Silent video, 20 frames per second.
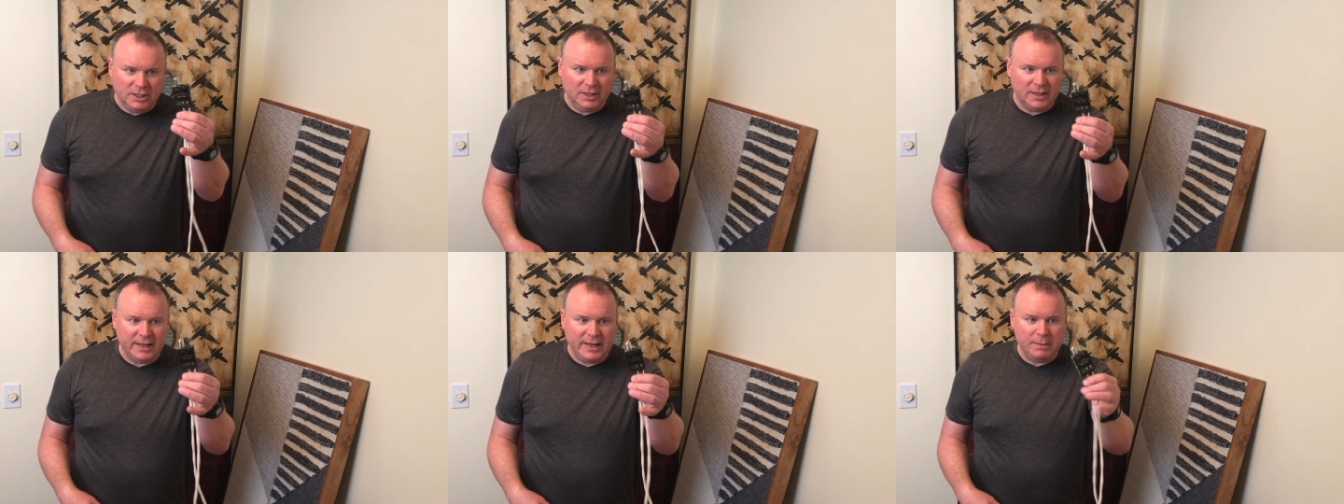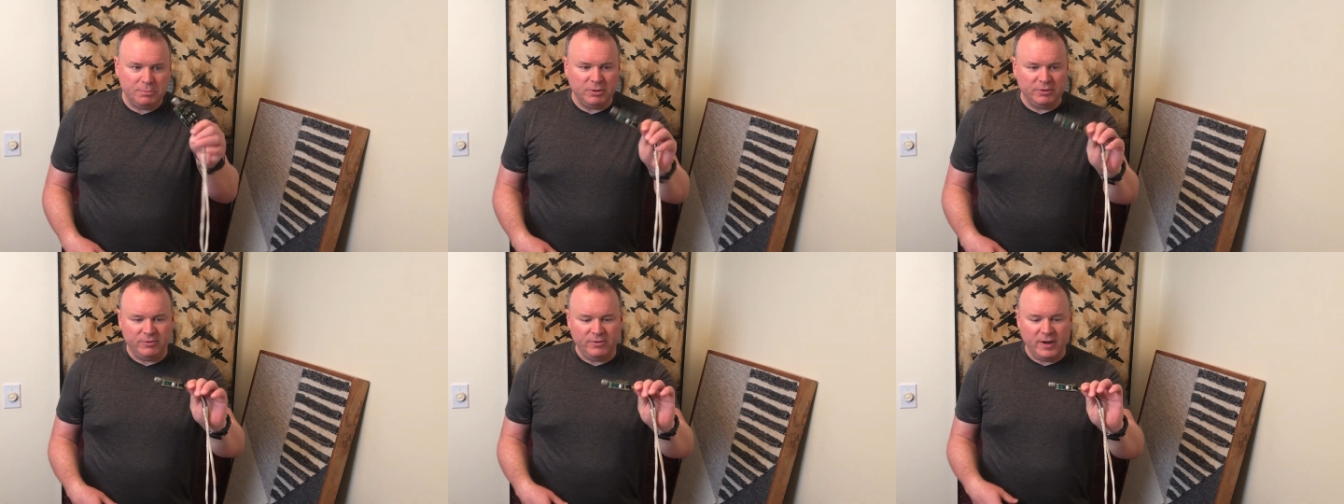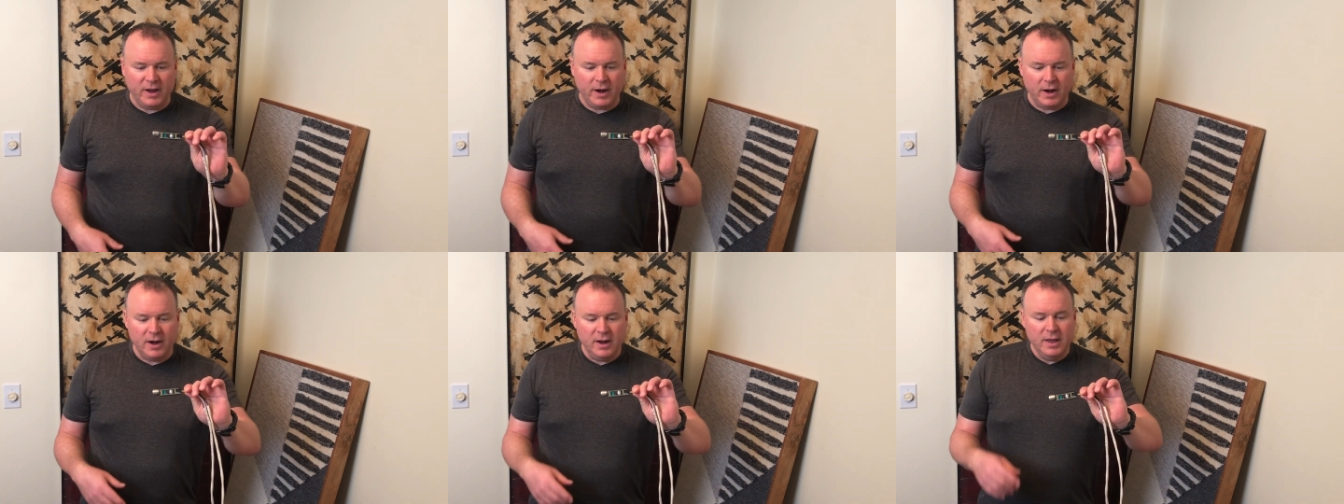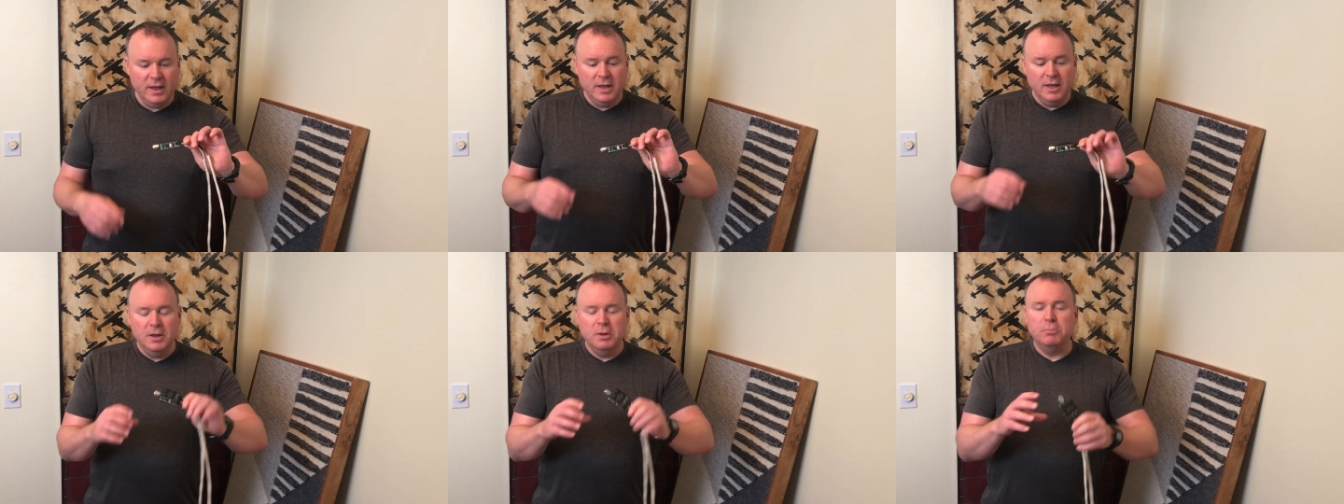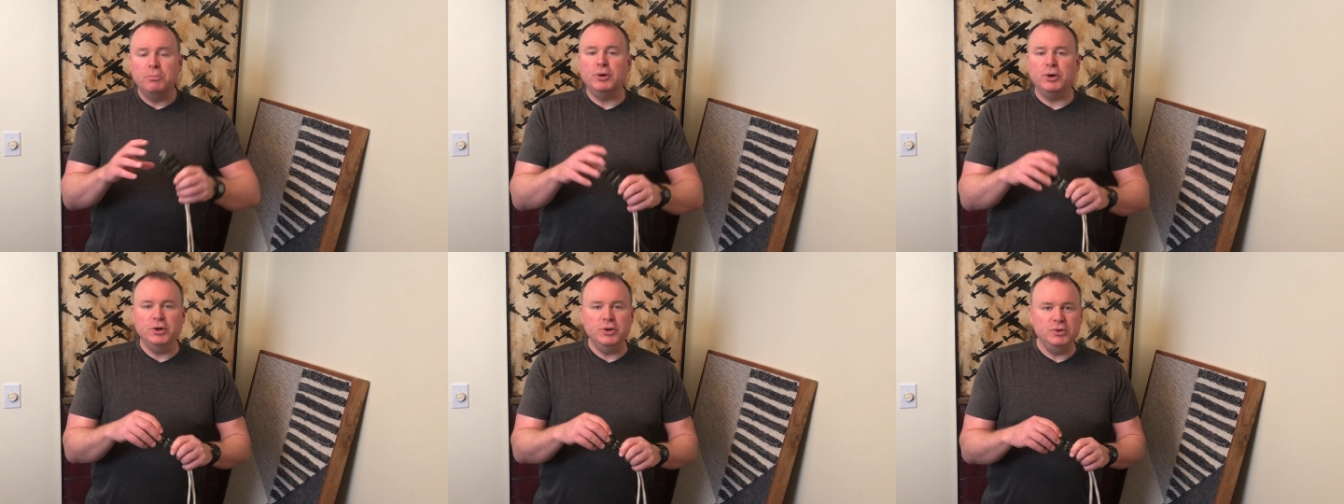amplifier
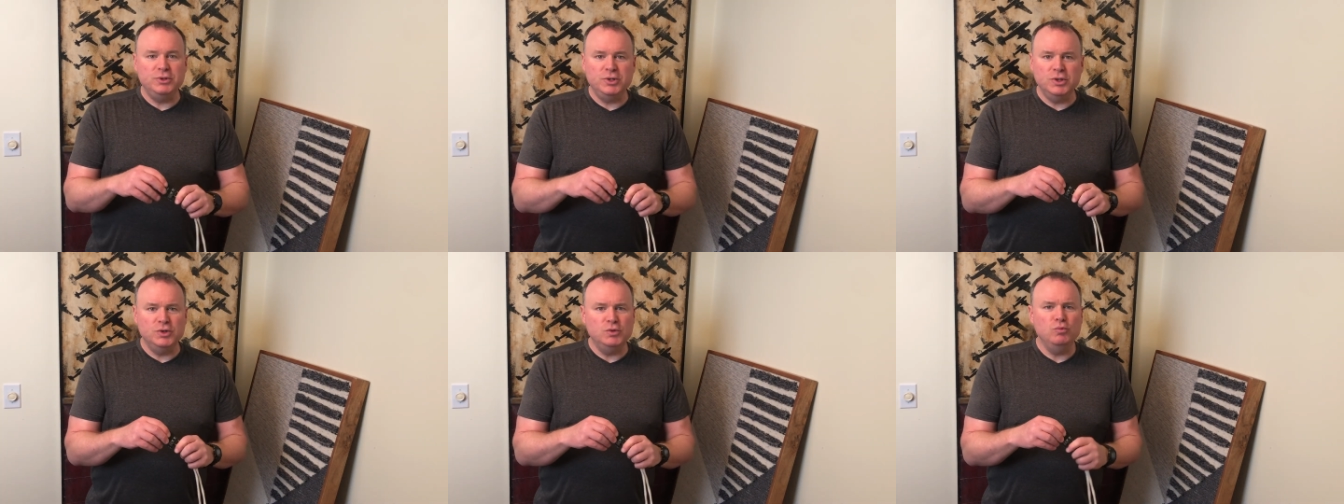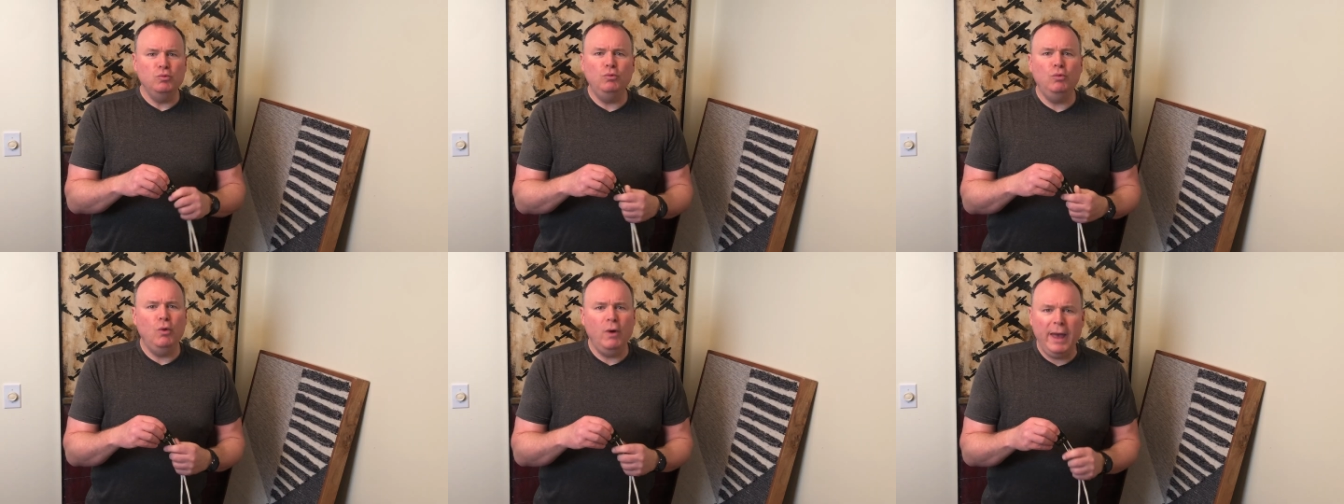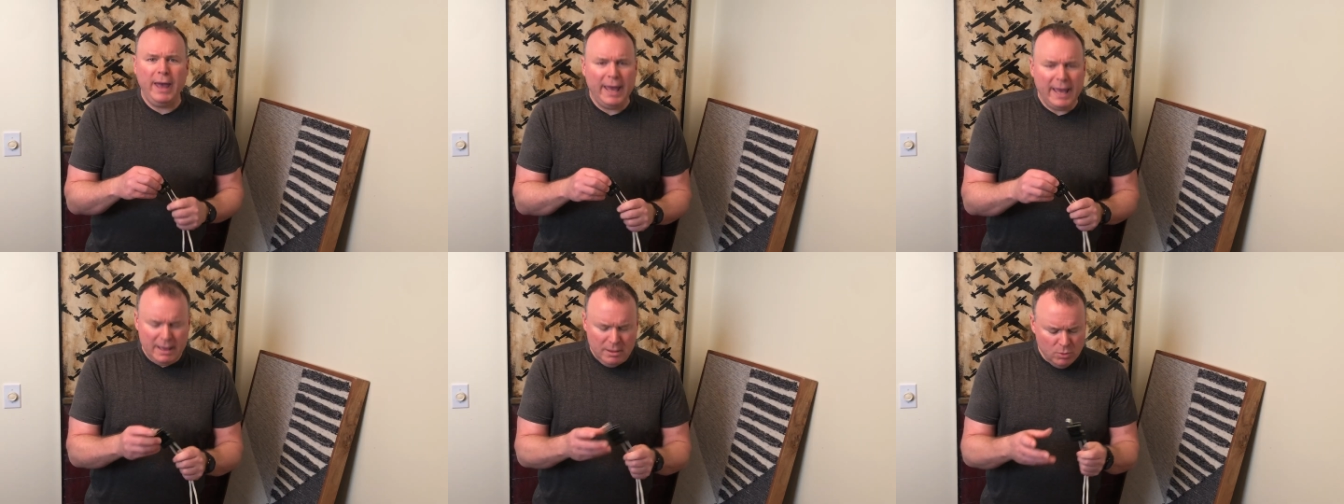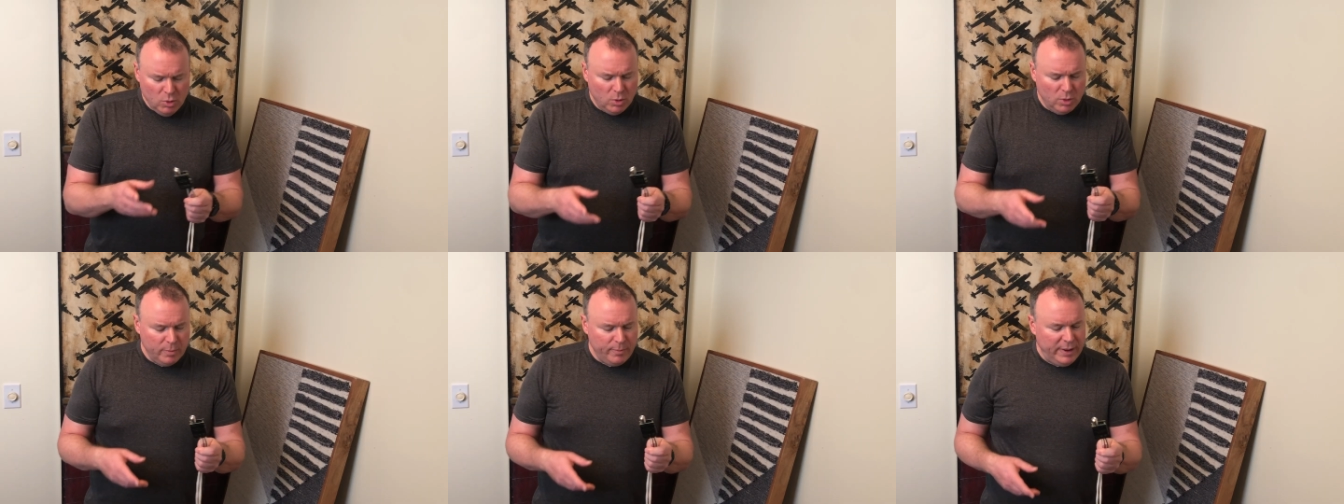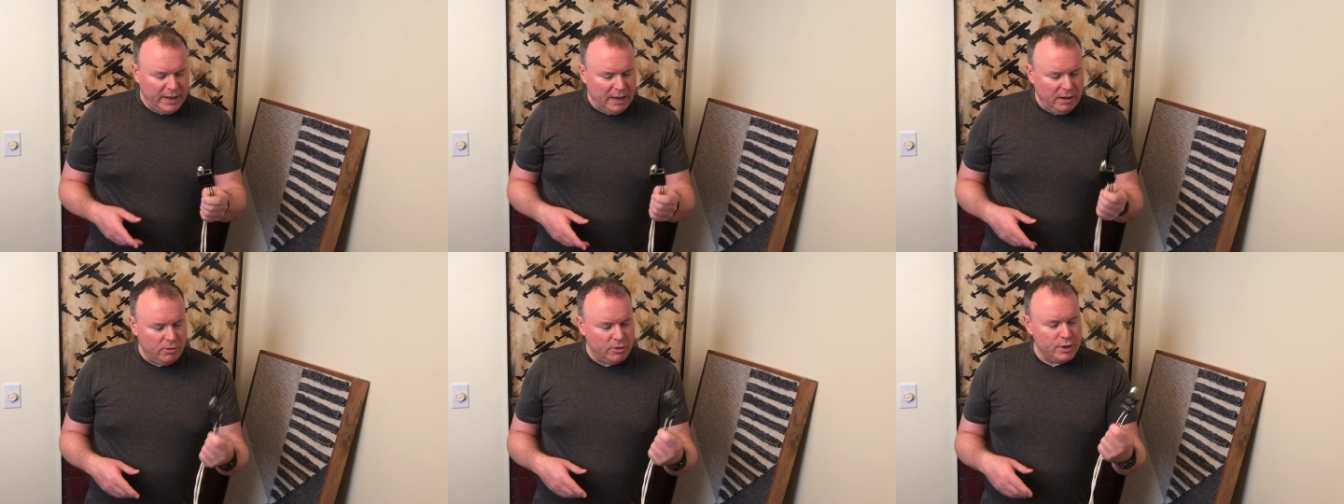produces way more
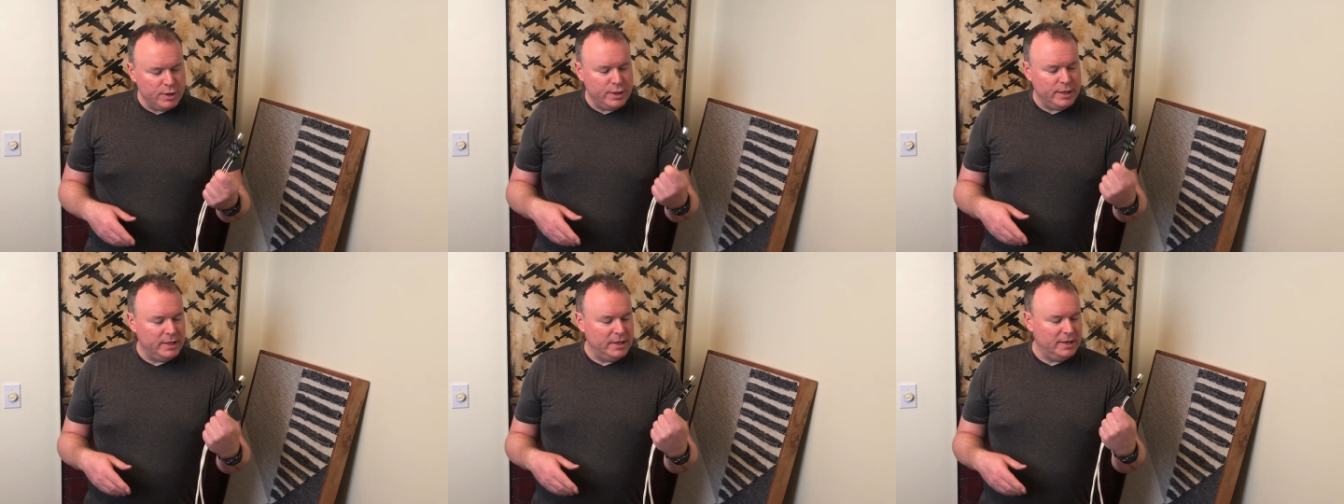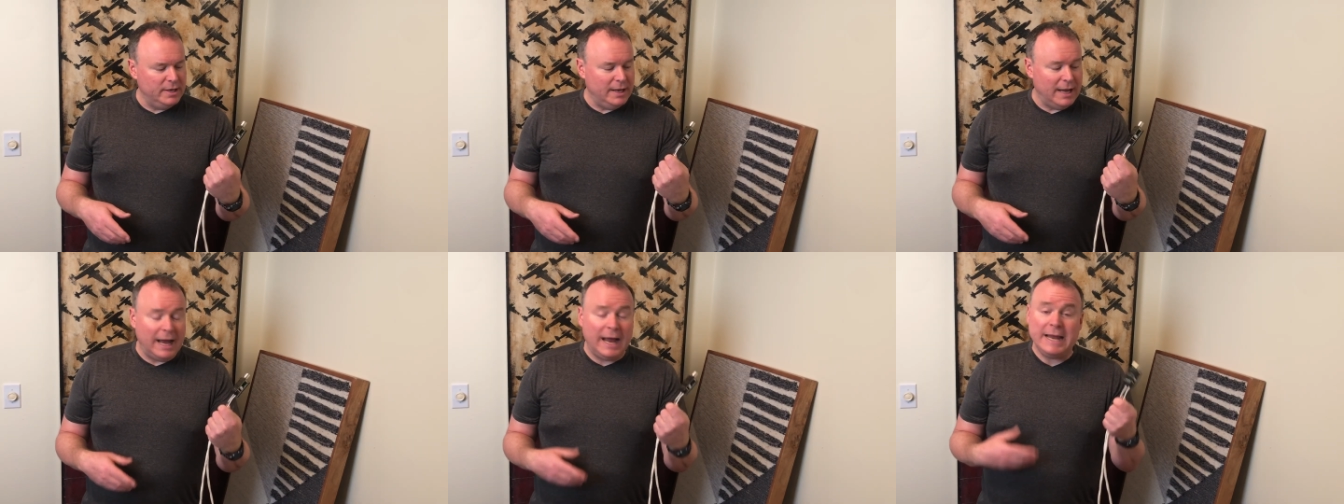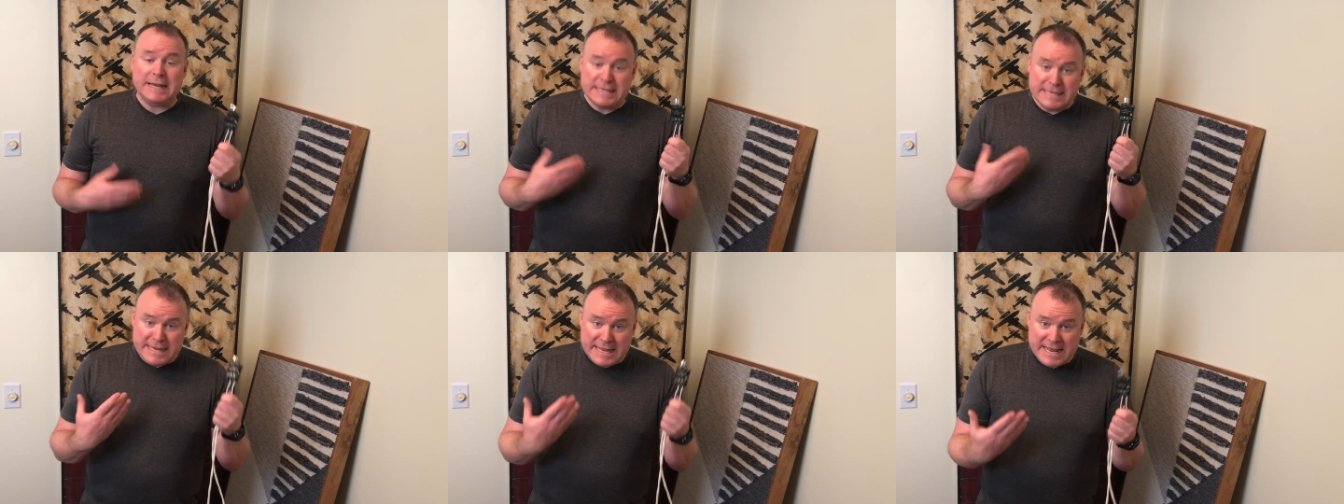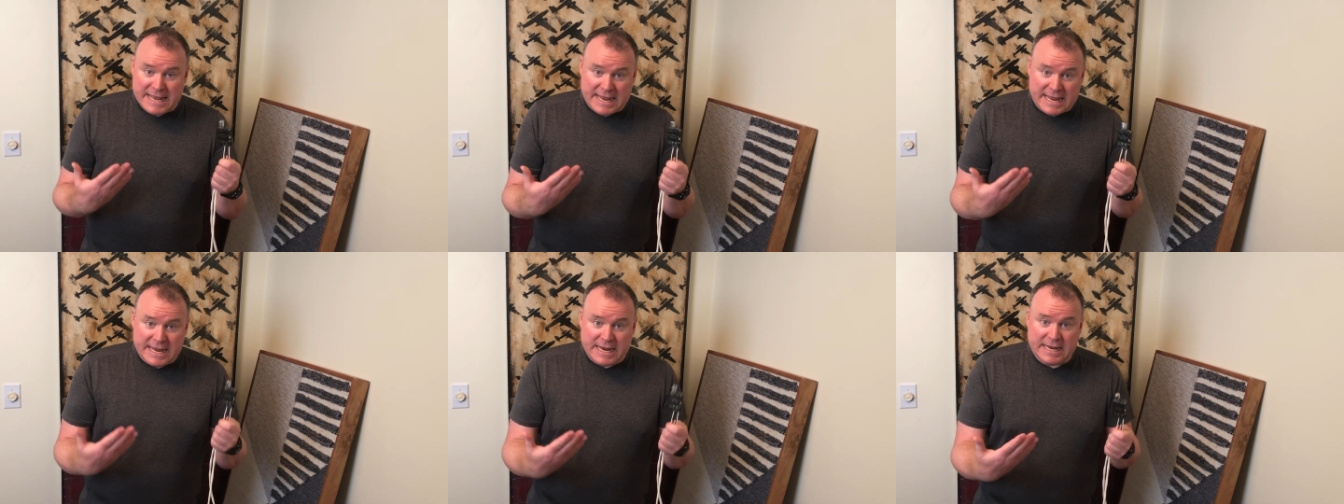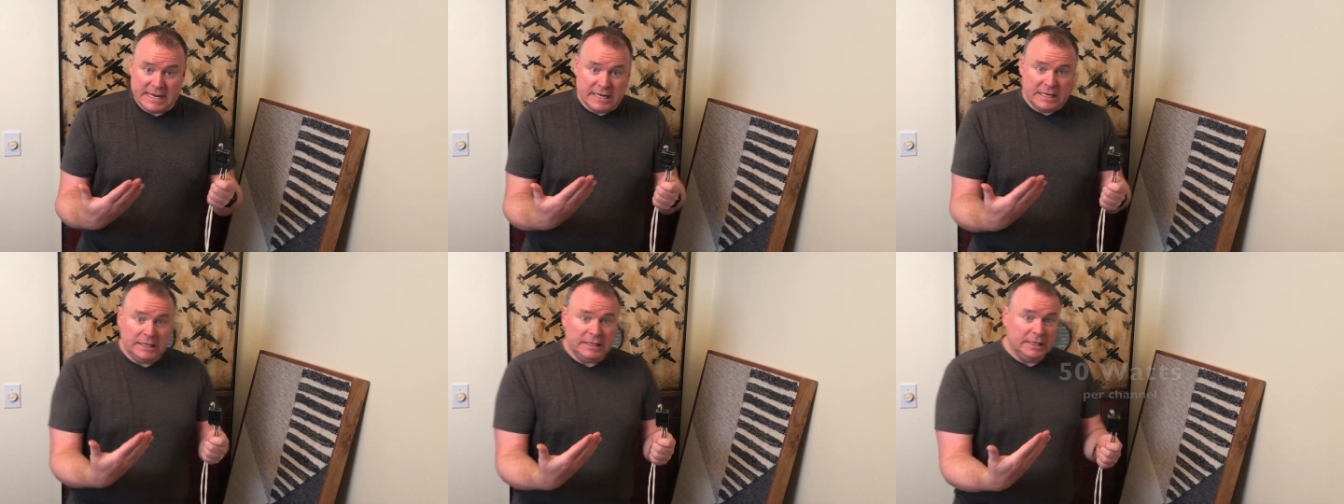power than I
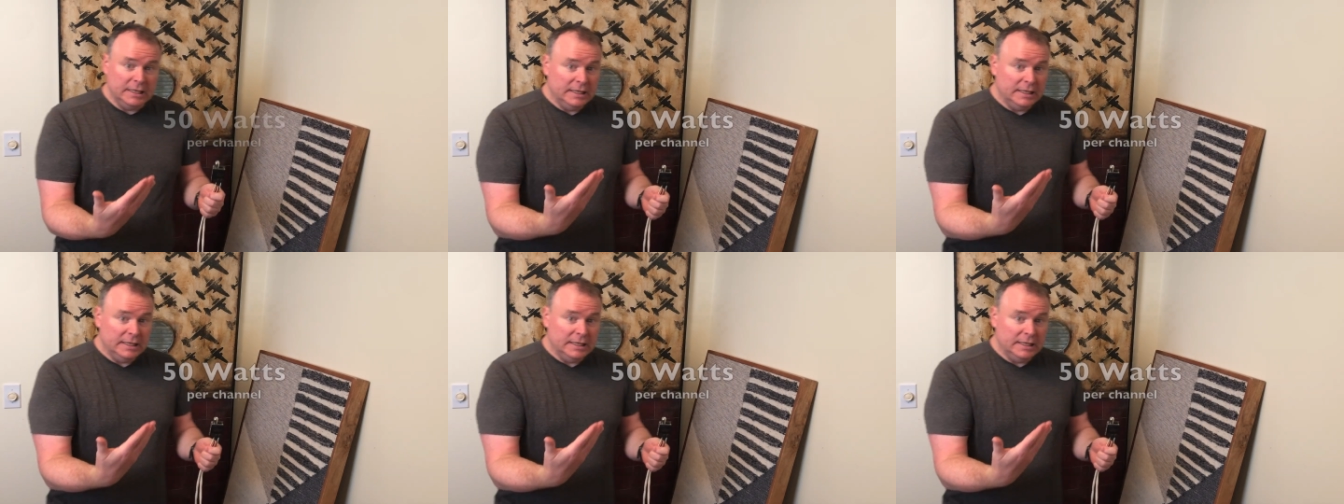need